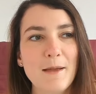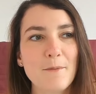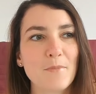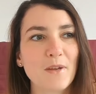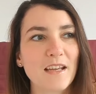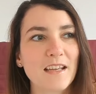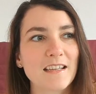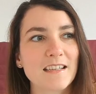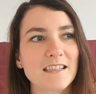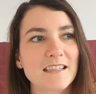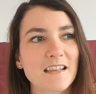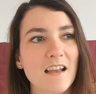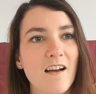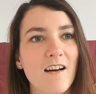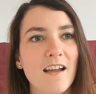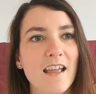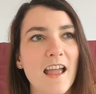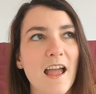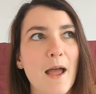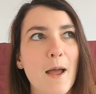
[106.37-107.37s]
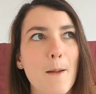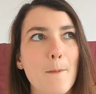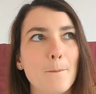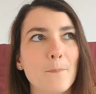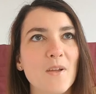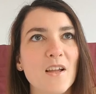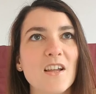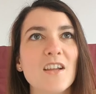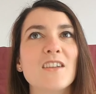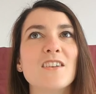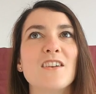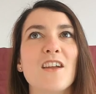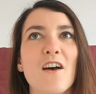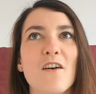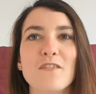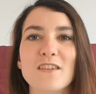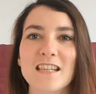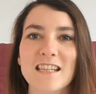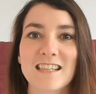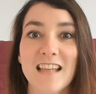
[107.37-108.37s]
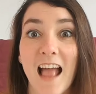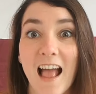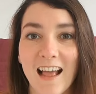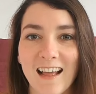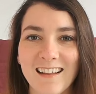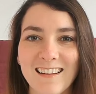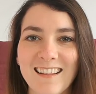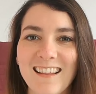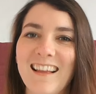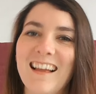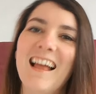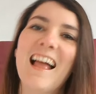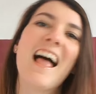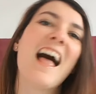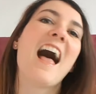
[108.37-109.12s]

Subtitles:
because I am nervous as hell.